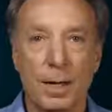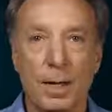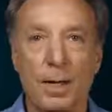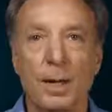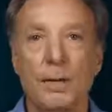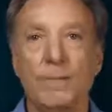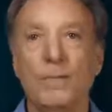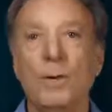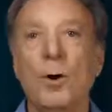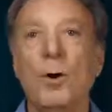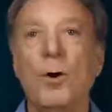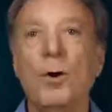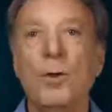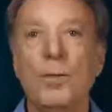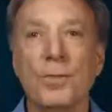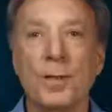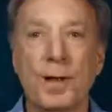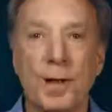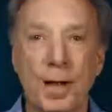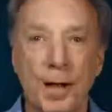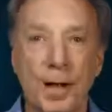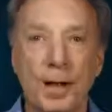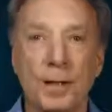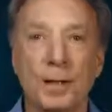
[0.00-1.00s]
Of all
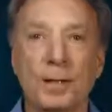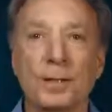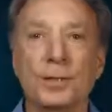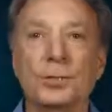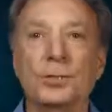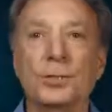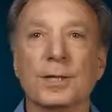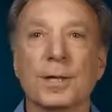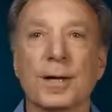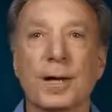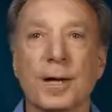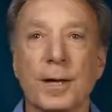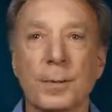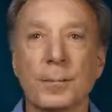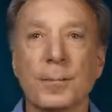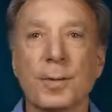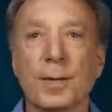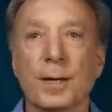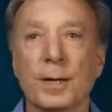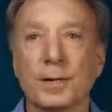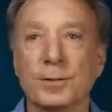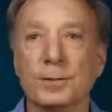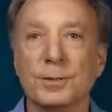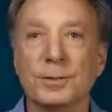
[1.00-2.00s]
the high-energy
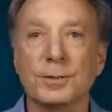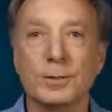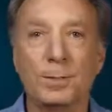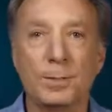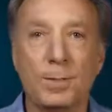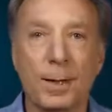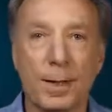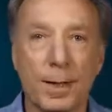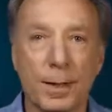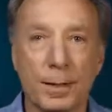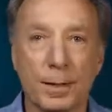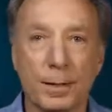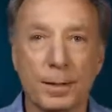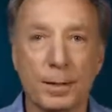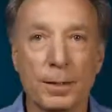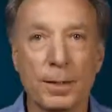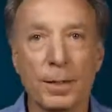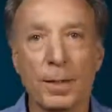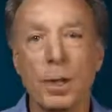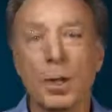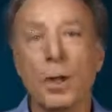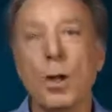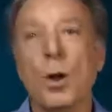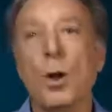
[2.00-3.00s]
compounds in the body,
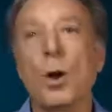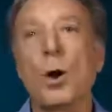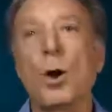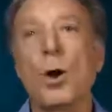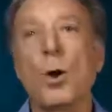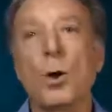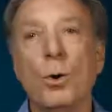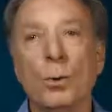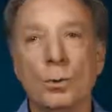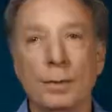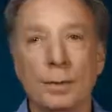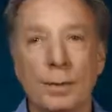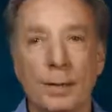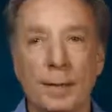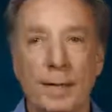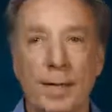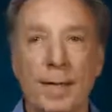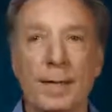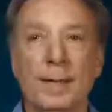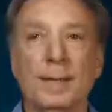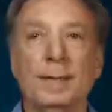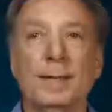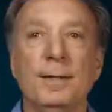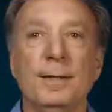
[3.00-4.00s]
only
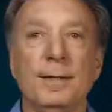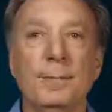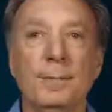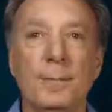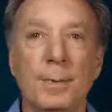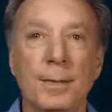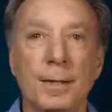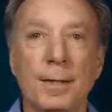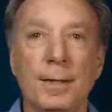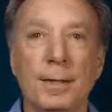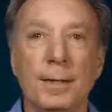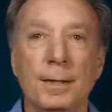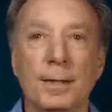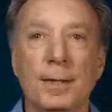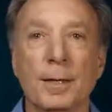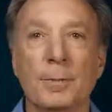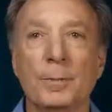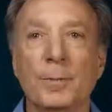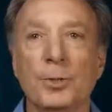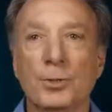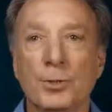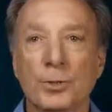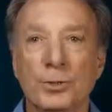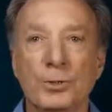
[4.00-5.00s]
ATP can
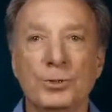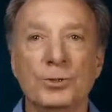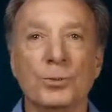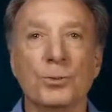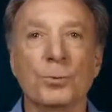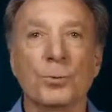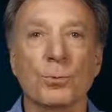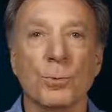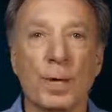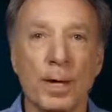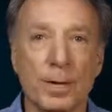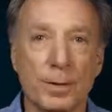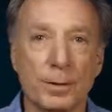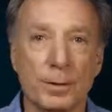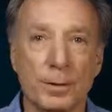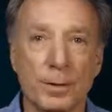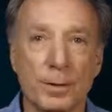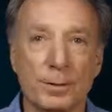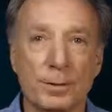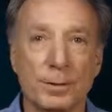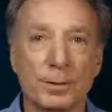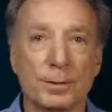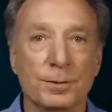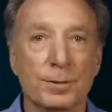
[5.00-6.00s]
be used
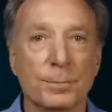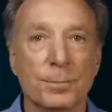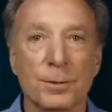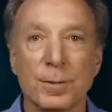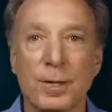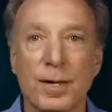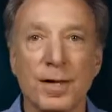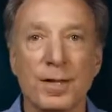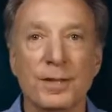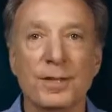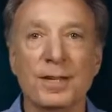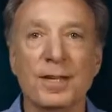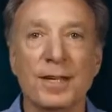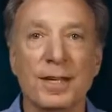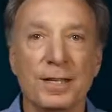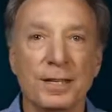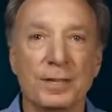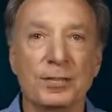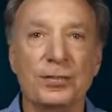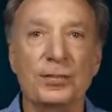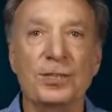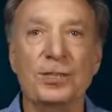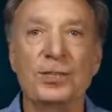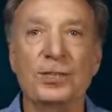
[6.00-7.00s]
directly to supply the
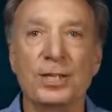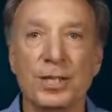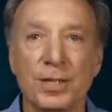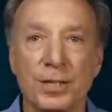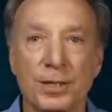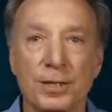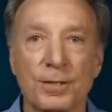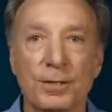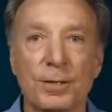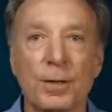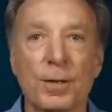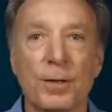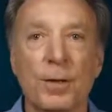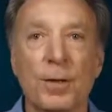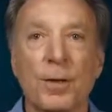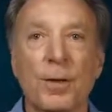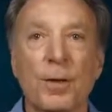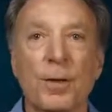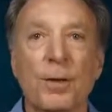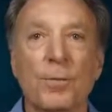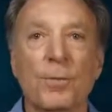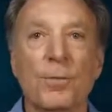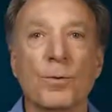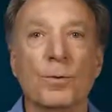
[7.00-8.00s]
energy needed
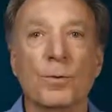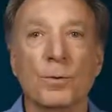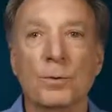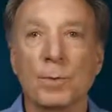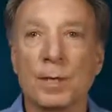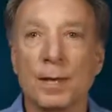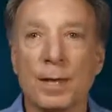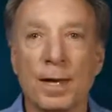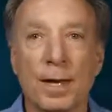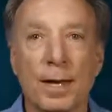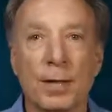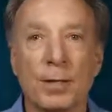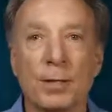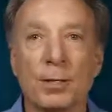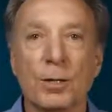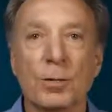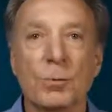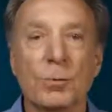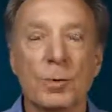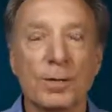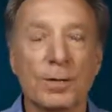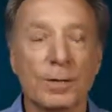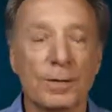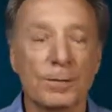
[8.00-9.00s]
for the
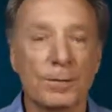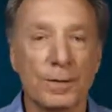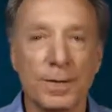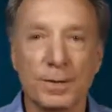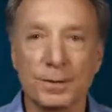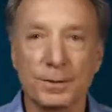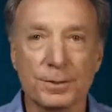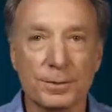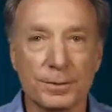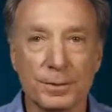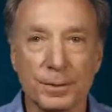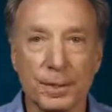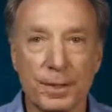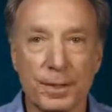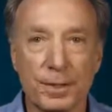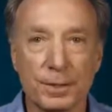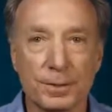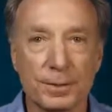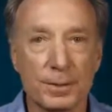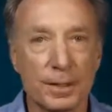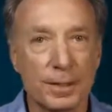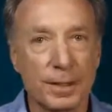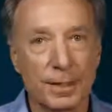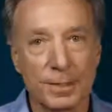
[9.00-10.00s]
mechanical work of
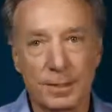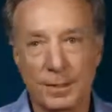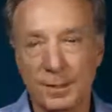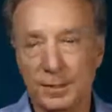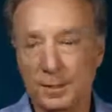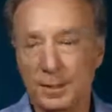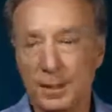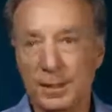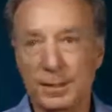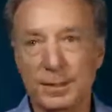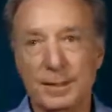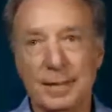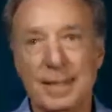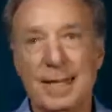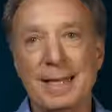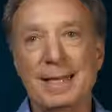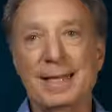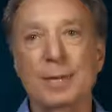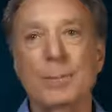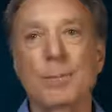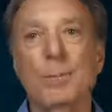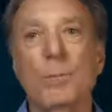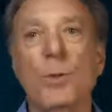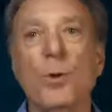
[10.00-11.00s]
exercise. This is
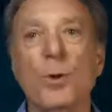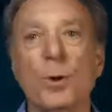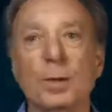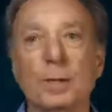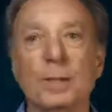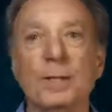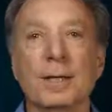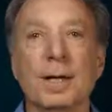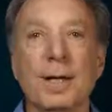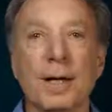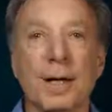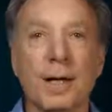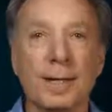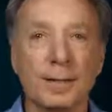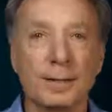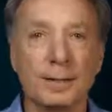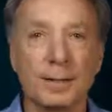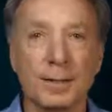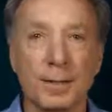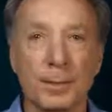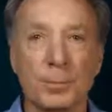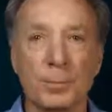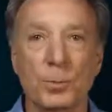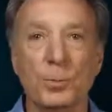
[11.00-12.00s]
an important
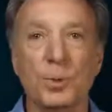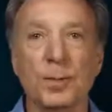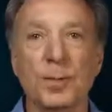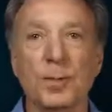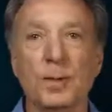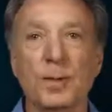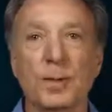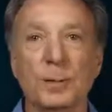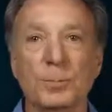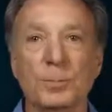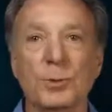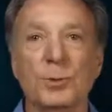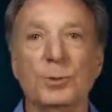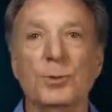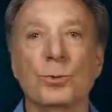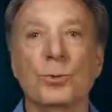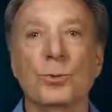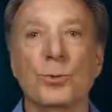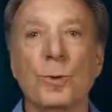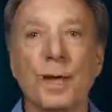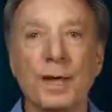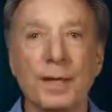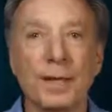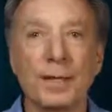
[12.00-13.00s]
concept when it comes to
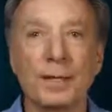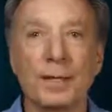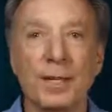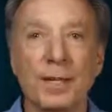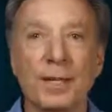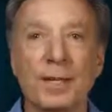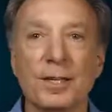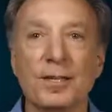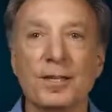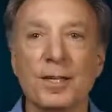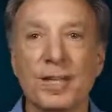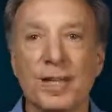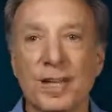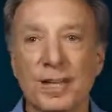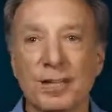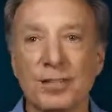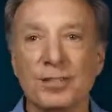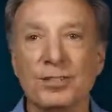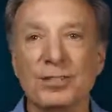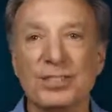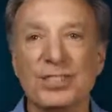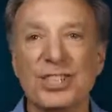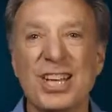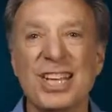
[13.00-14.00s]
regulating the
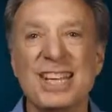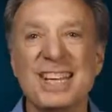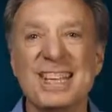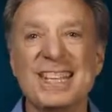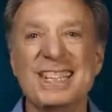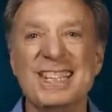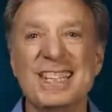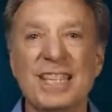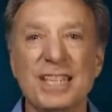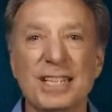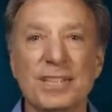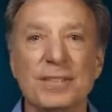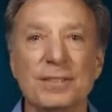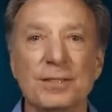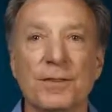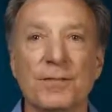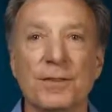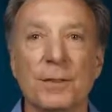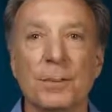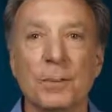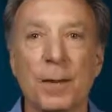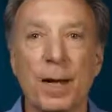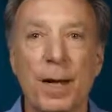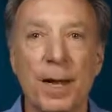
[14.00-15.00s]
energetic needs of
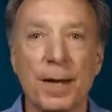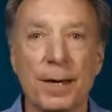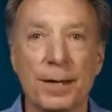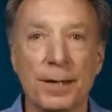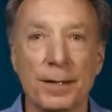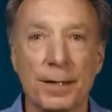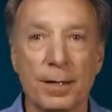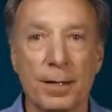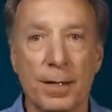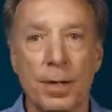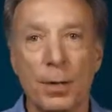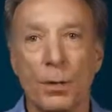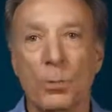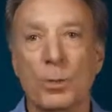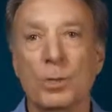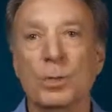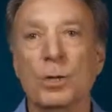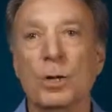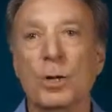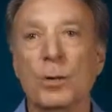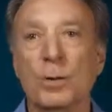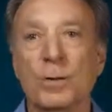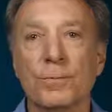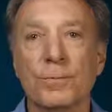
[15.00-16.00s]
the body
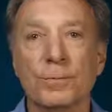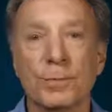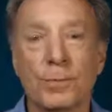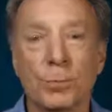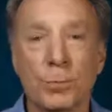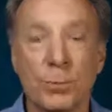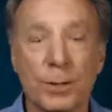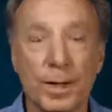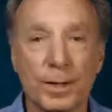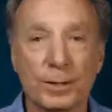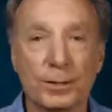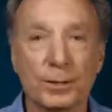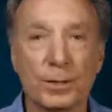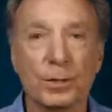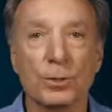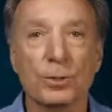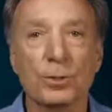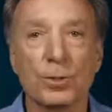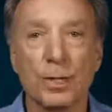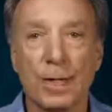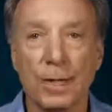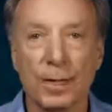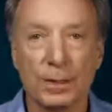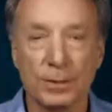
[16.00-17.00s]
when going from rest
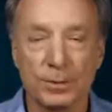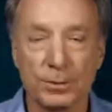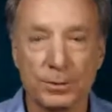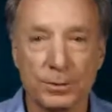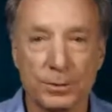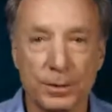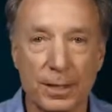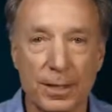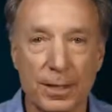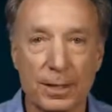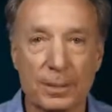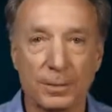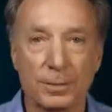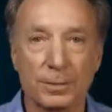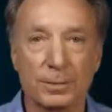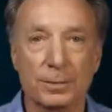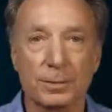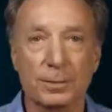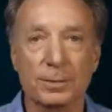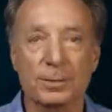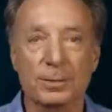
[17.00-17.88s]
to exercise.